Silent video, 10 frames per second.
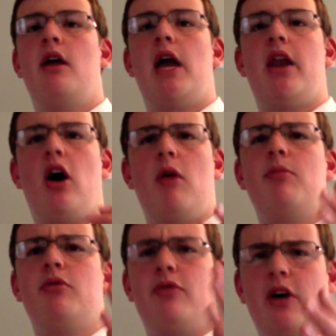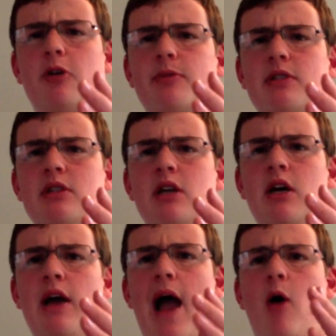and humble Phelps,
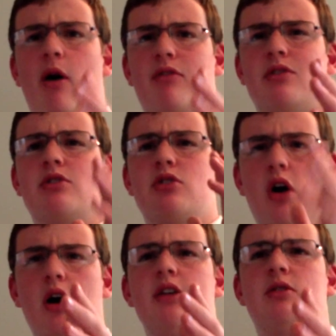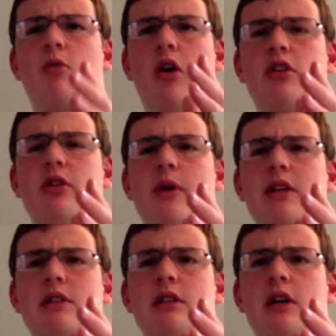however, saw his
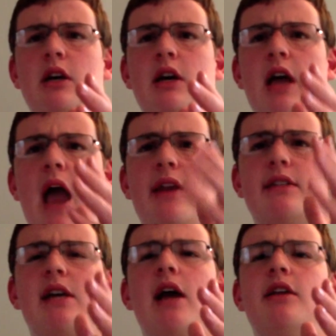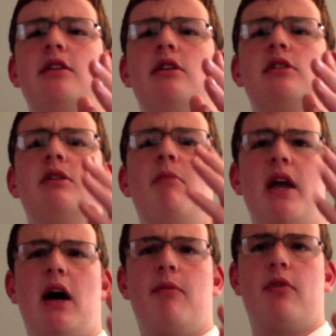wrongdoings and decided to
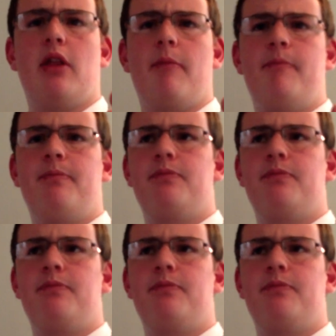make up for them.